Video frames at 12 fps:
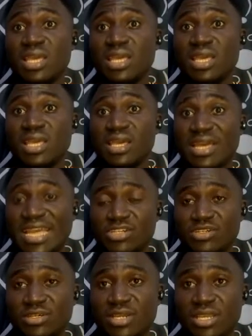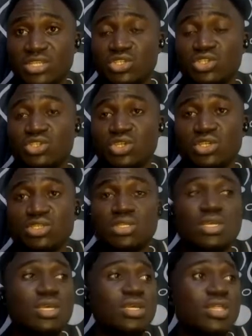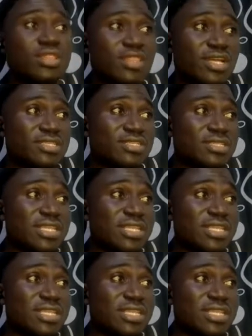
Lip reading: a criteria. It's just that